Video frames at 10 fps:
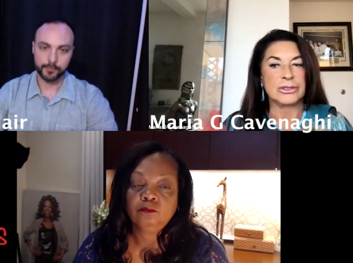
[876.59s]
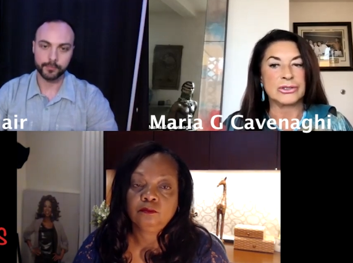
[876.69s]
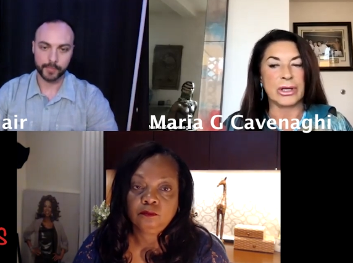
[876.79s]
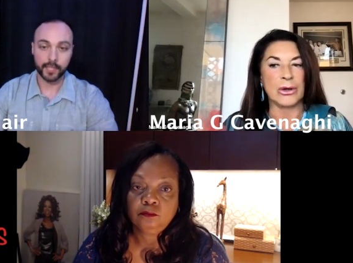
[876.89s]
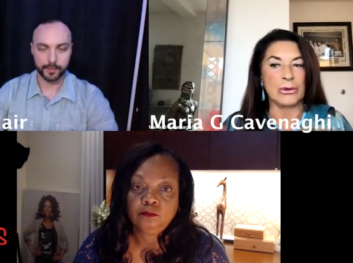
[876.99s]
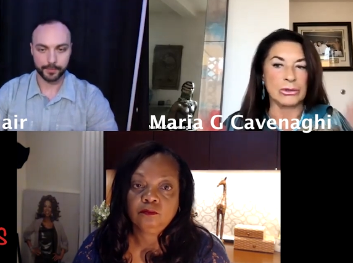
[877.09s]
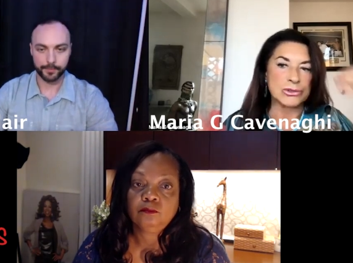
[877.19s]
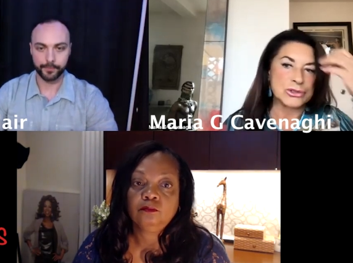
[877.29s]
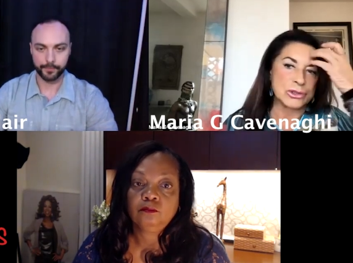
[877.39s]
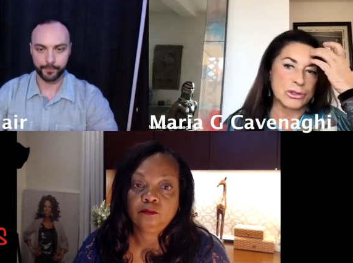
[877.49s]
Speaker 1: So yes. he
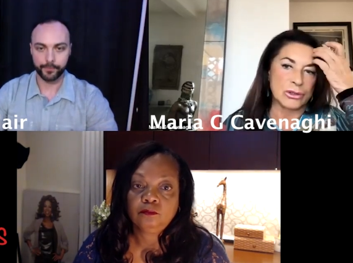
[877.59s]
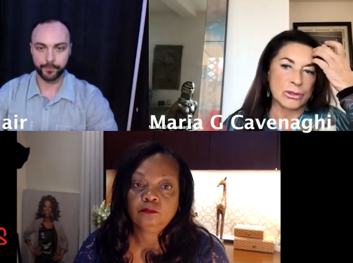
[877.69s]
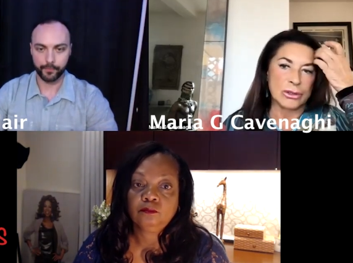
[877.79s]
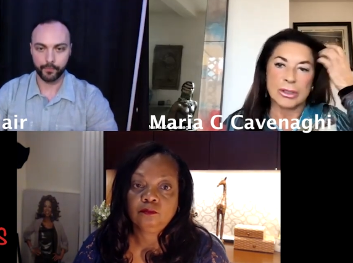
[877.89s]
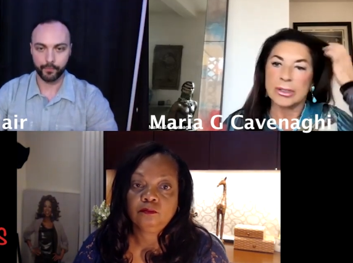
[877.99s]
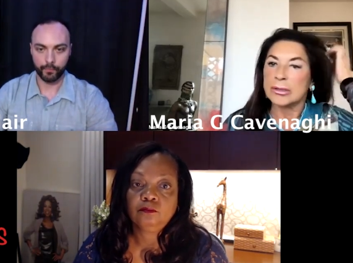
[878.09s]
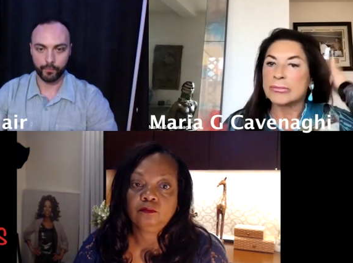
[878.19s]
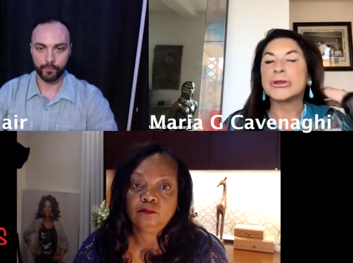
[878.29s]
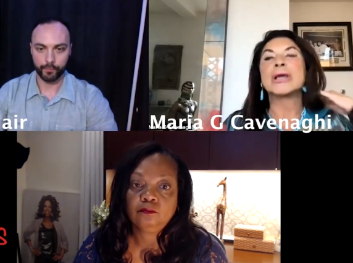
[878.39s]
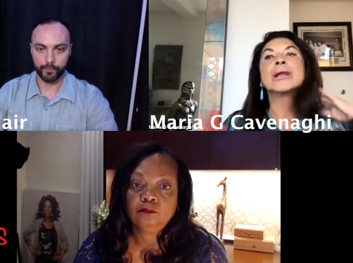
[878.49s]
also
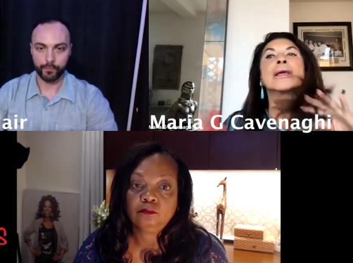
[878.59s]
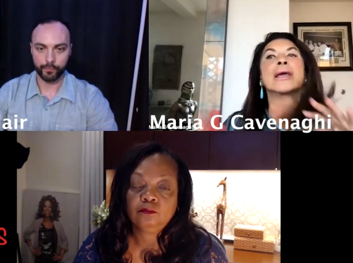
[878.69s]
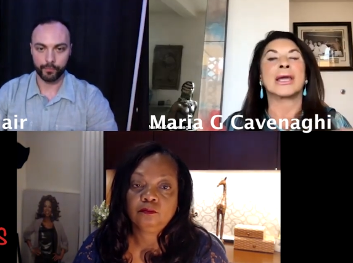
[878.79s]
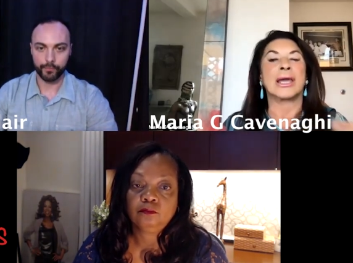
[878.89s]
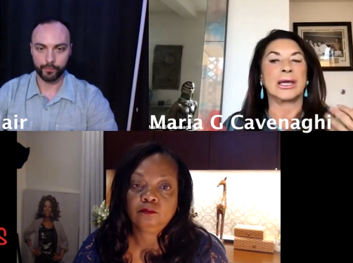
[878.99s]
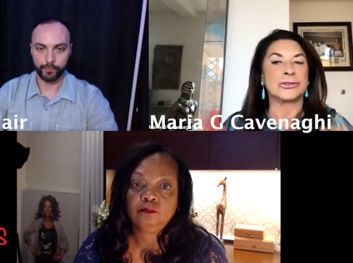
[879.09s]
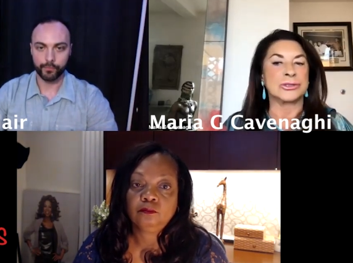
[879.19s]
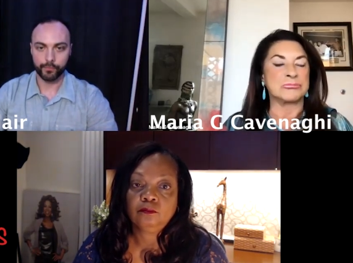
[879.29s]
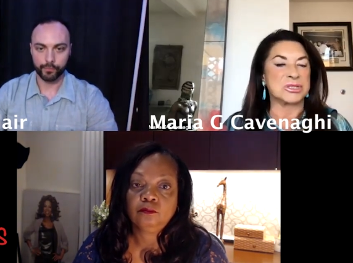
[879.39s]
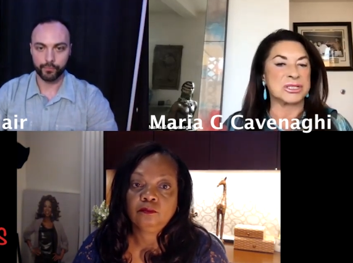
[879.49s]
really engaged
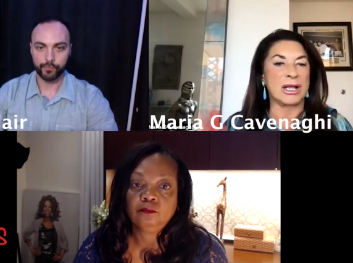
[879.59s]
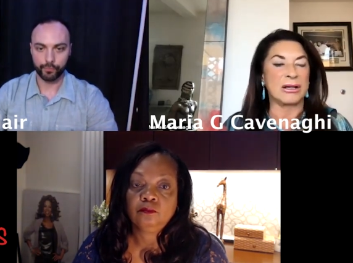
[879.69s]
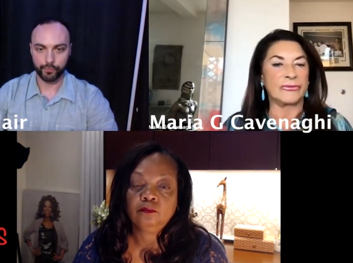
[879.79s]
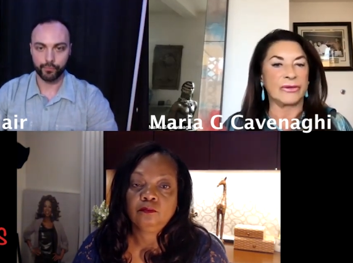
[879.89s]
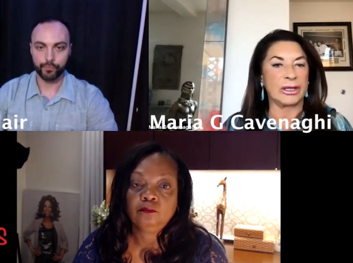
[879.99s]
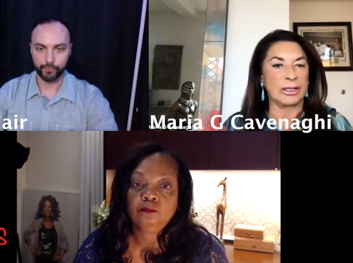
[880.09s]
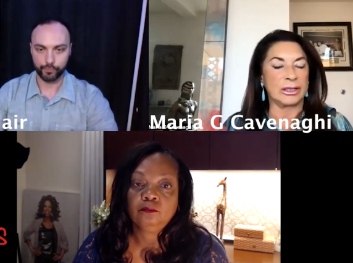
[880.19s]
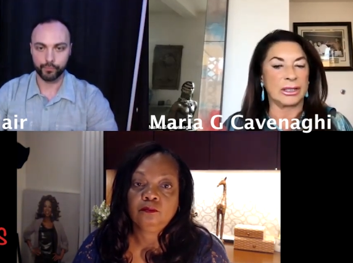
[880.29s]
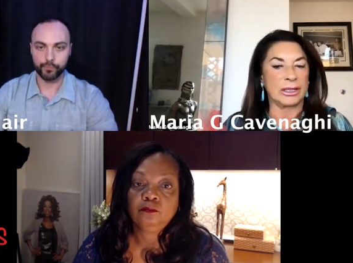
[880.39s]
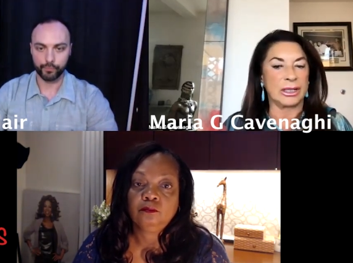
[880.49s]
himself
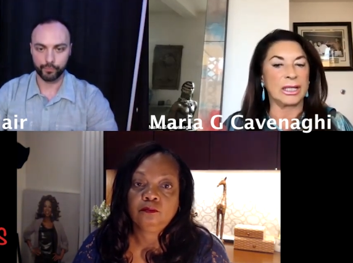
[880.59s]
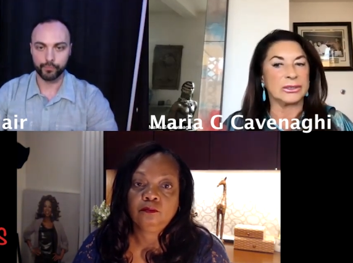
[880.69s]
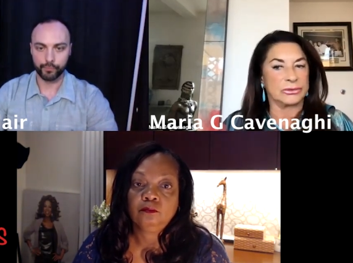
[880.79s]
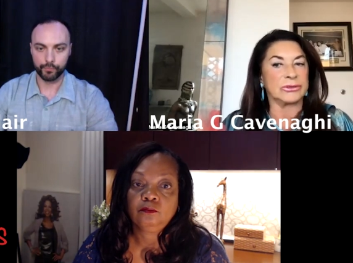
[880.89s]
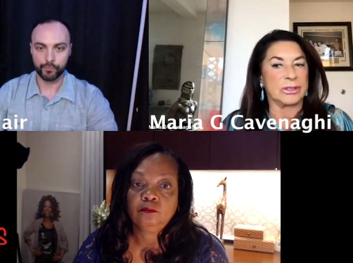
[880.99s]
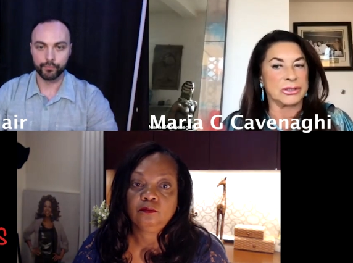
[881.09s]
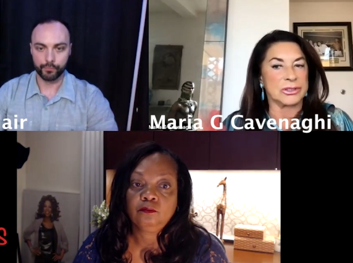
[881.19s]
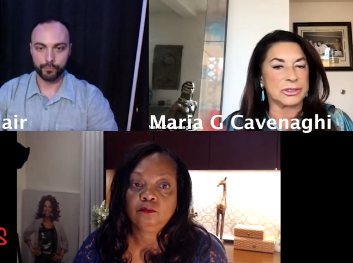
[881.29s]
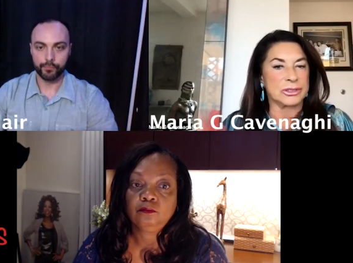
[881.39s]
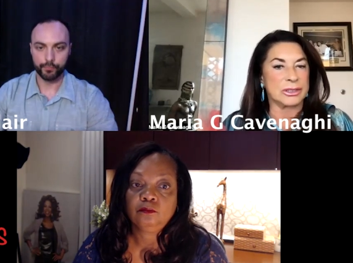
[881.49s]
in into
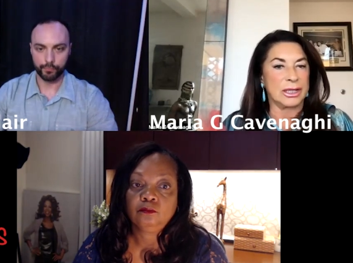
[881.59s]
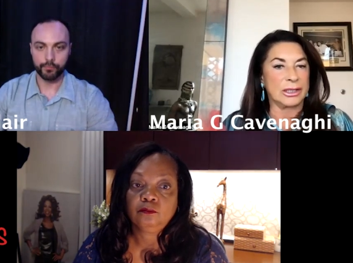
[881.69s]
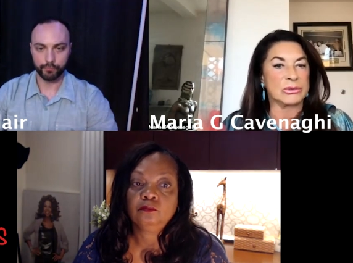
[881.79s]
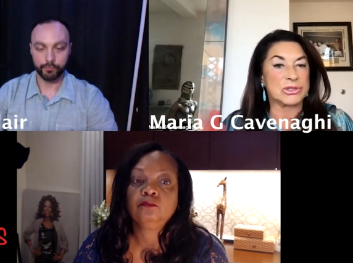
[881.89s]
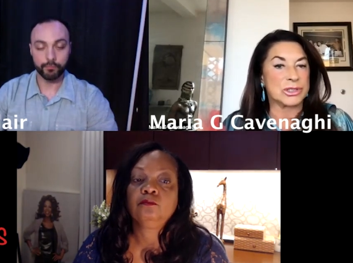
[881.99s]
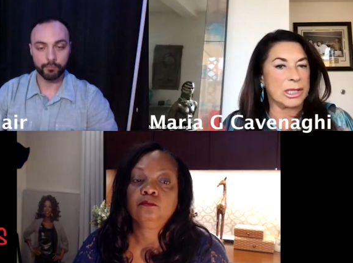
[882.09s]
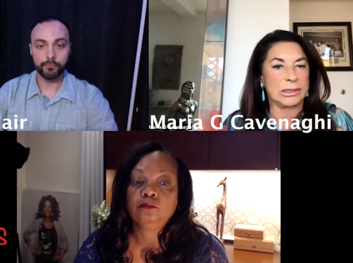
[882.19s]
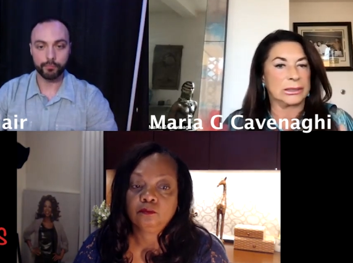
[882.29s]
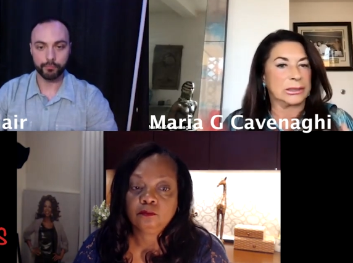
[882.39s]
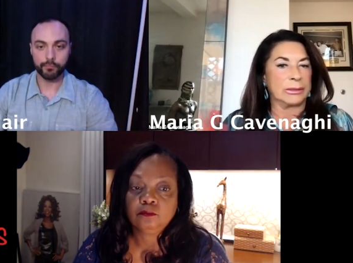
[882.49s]
this. And he was mm-hmm. saying
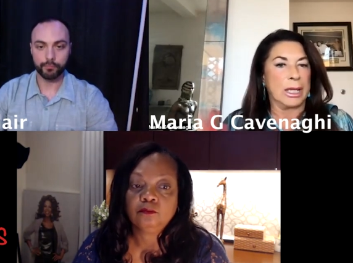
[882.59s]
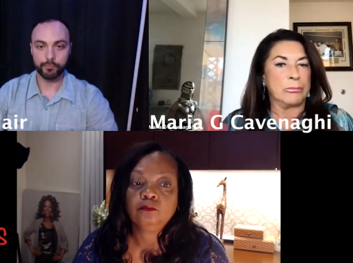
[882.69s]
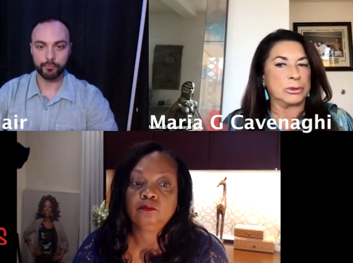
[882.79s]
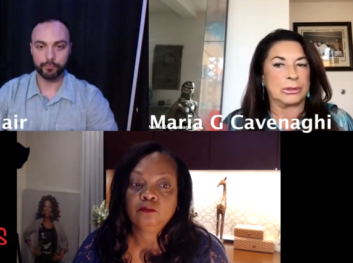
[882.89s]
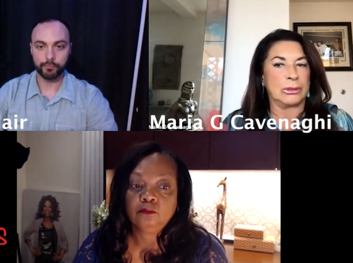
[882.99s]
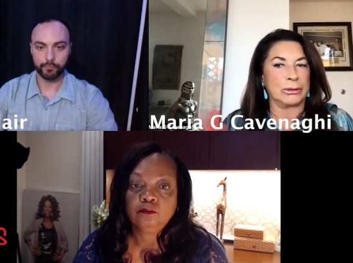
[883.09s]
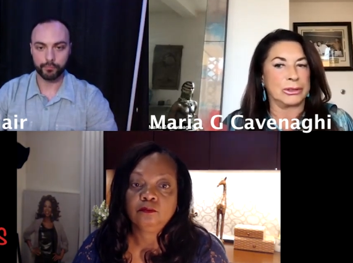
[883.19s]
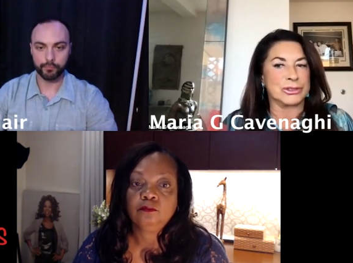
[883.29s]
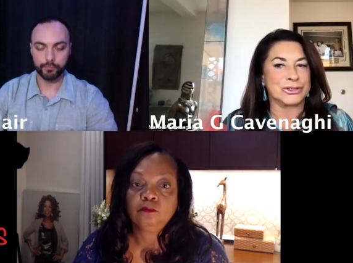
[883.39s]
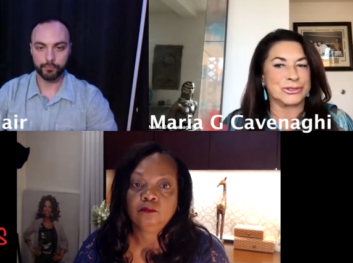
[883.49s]
that he, he put all
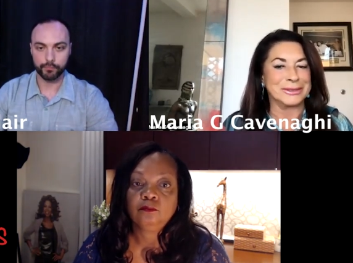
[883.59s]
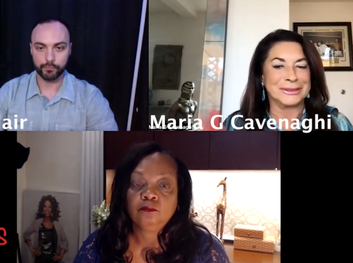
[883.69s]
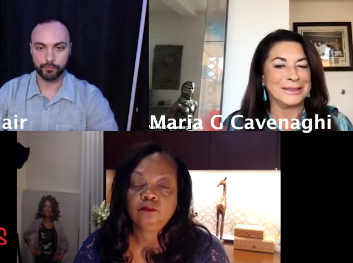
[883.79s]
his